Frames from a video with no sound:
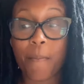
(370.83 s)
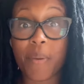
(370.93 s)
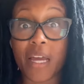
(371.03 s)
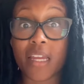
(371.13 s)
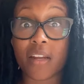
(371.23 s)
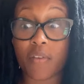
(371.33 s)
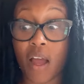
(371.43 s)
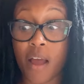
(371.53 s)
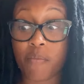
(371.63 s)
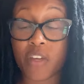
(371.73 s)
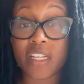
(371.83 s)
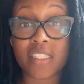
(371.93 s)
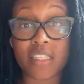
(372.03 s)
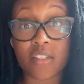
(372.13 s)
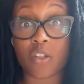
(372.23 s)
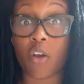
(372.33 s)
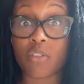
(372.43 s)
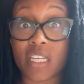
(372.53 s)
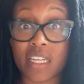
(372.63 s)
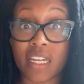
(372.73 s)
but um, Venus is
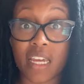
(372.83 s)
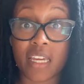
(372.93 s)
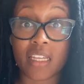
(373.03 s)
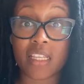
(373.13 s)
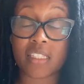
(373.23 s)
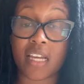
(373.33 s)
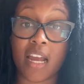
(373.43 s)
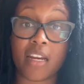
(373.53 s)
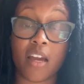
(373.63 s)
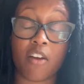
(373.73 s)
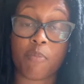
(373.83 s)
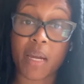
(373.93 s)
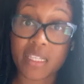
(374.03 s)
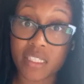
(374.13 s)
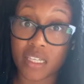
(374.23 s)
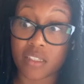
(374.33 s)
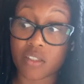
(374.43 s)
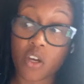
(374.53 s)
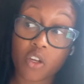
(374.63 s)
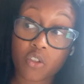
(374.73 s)
exalted in the sign of Pisces.